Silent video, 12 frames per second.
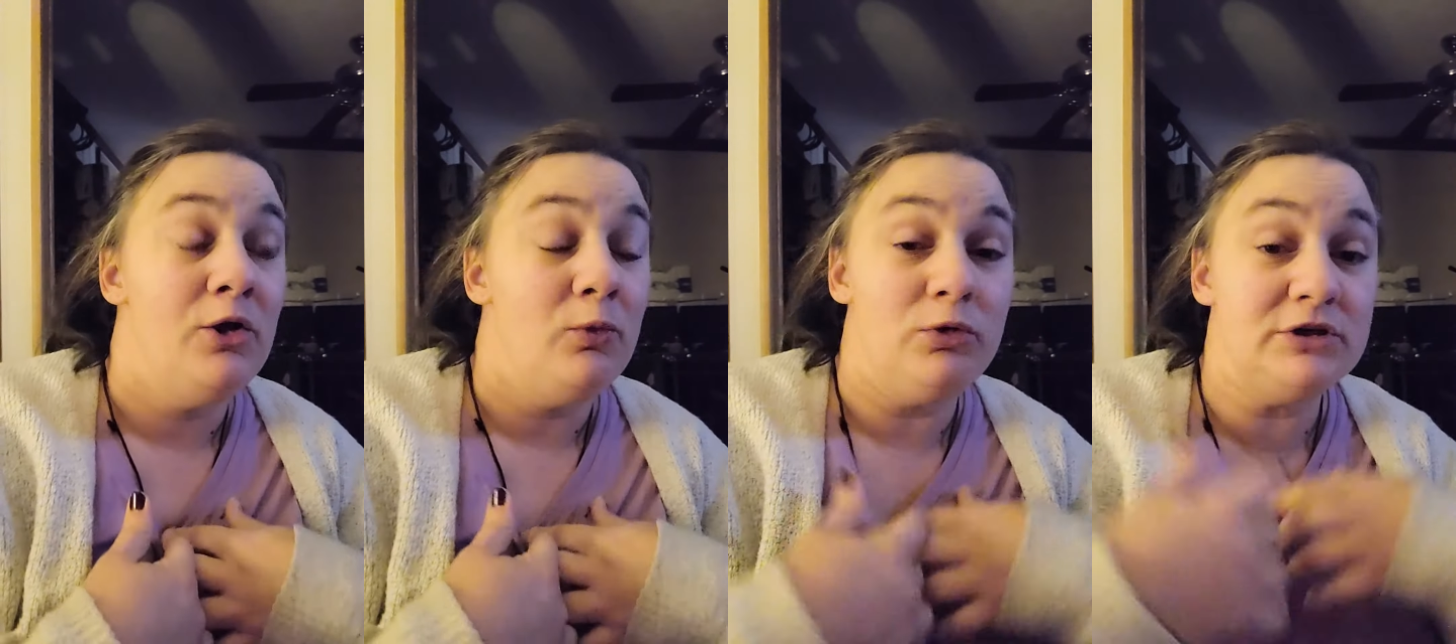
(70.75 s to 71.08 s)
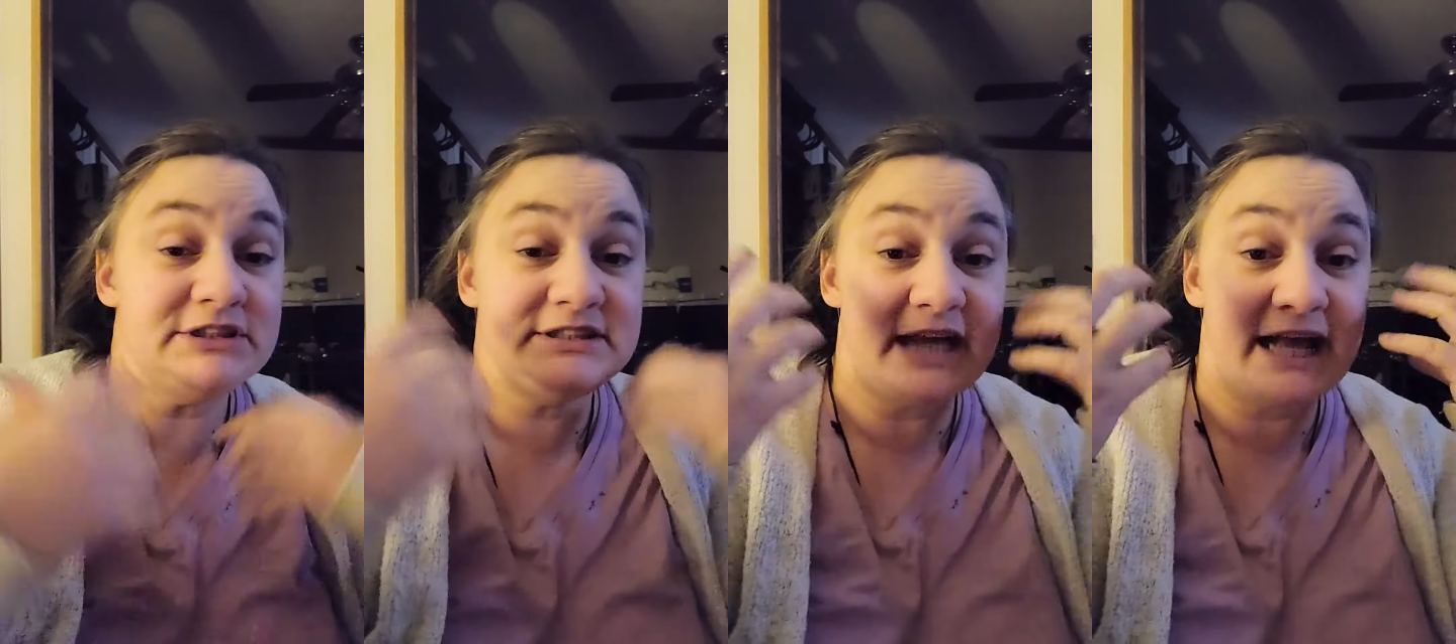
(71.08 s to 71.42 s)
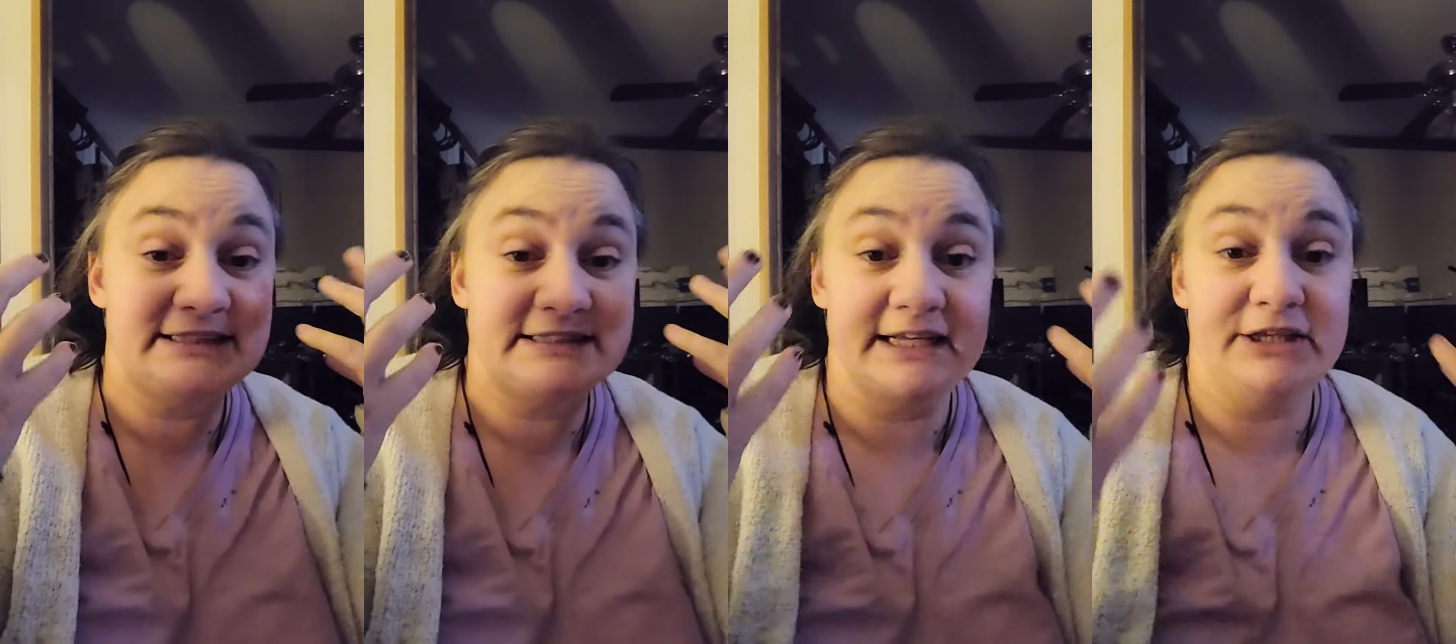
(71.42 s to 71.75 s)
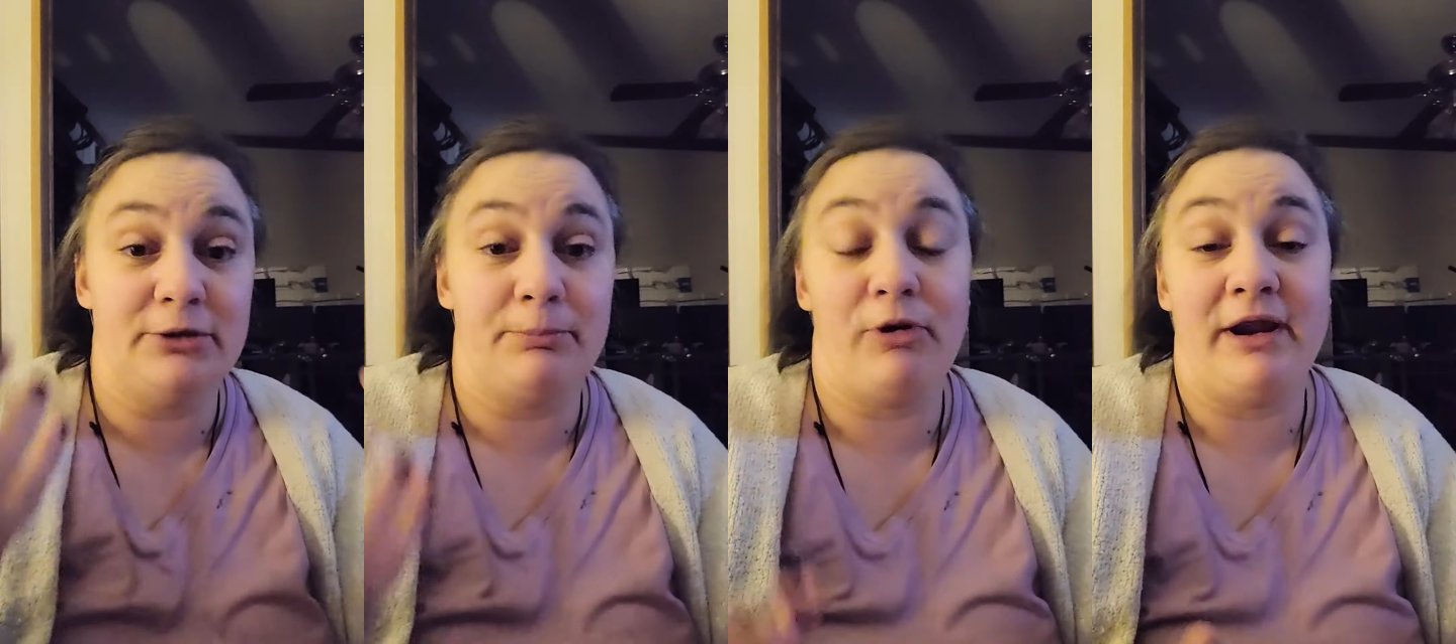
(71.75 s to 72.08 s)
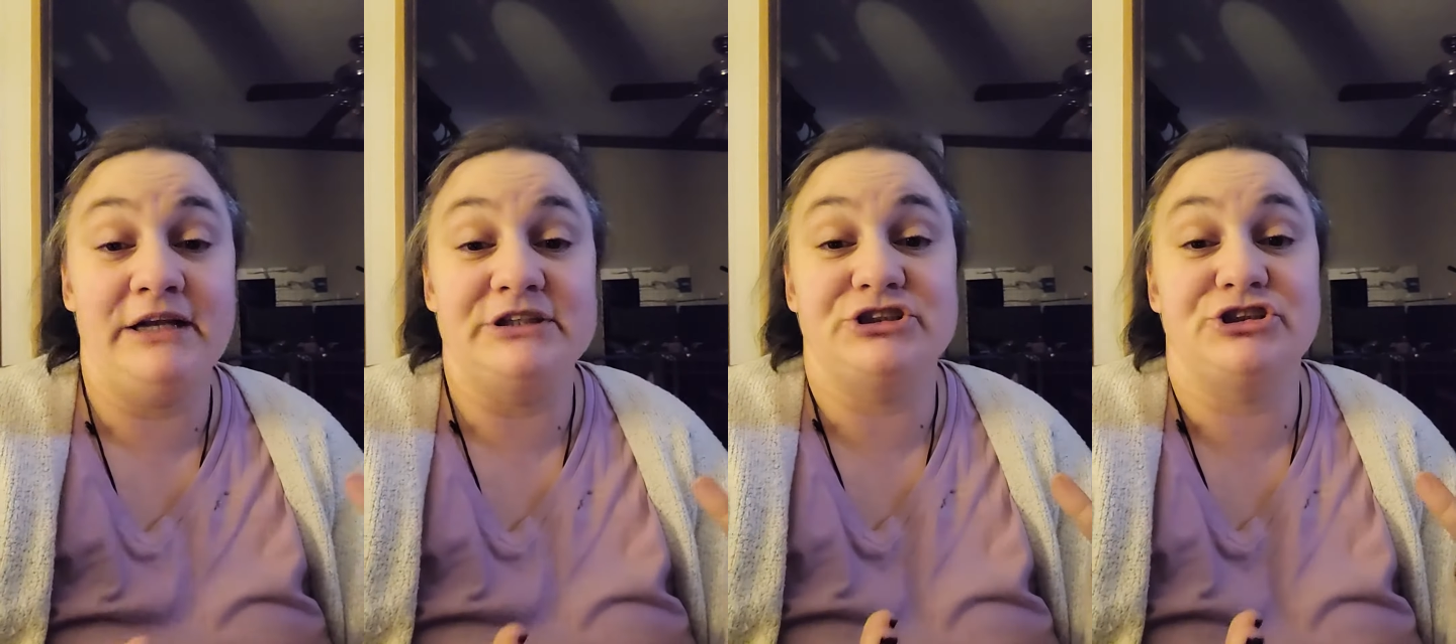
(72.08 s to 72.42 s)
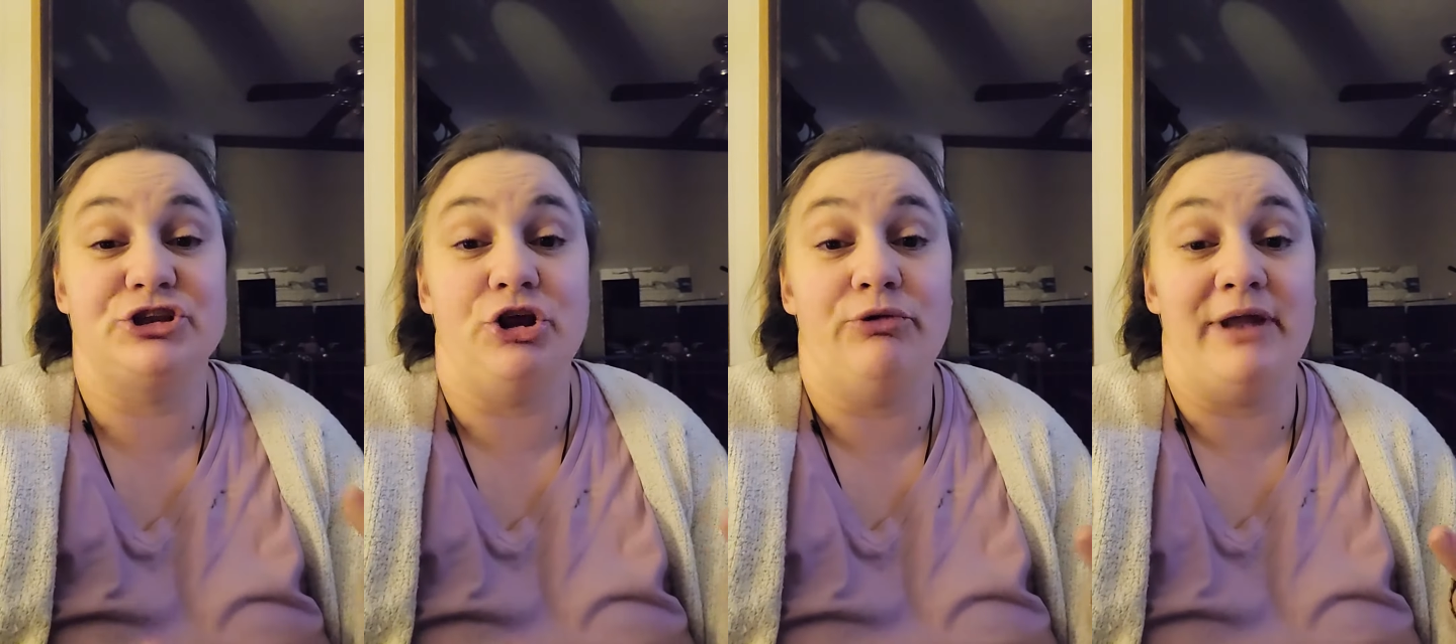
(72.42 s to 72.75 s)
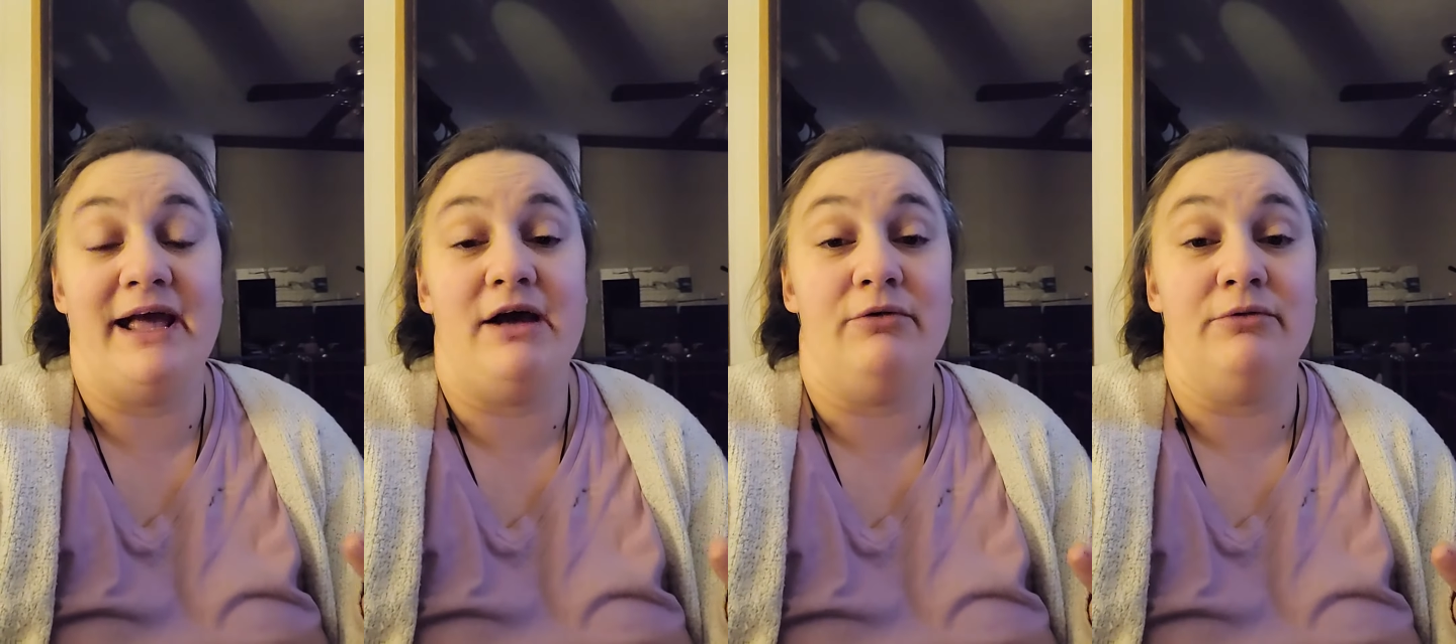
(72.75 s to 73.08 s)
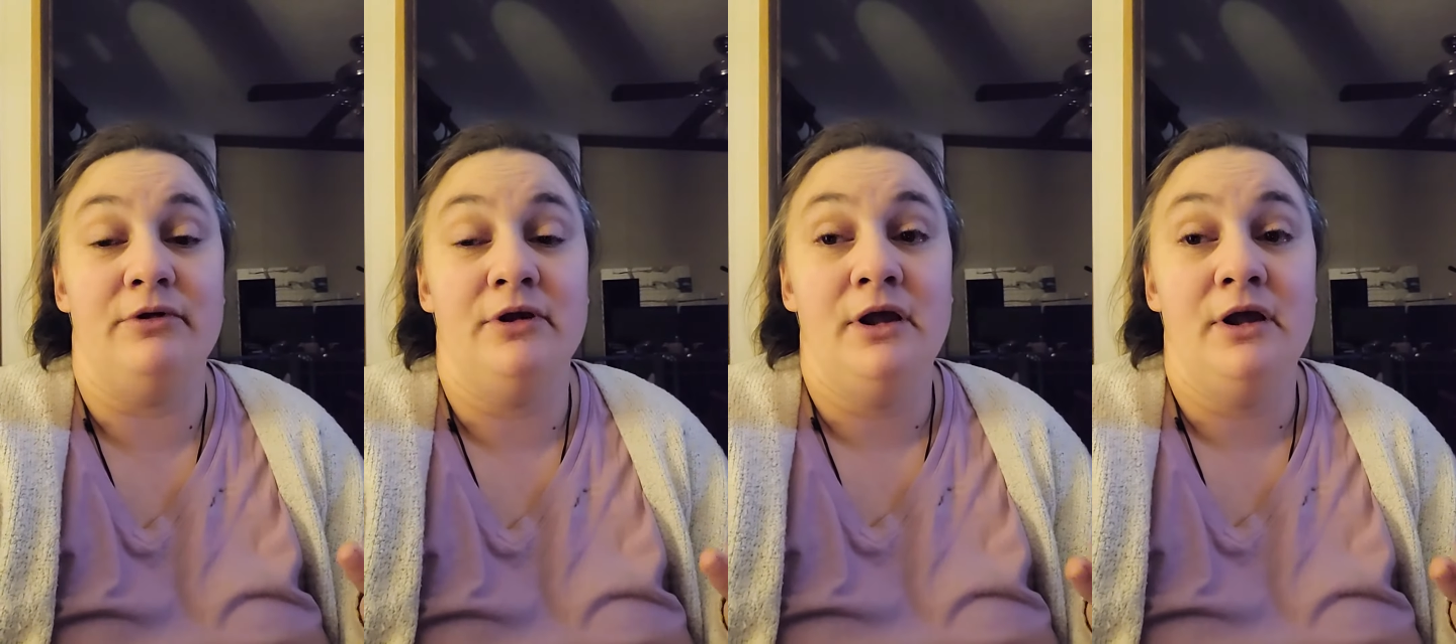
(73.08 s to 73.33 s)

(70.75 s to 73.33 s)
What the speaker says: we're just asking their brain to slow down.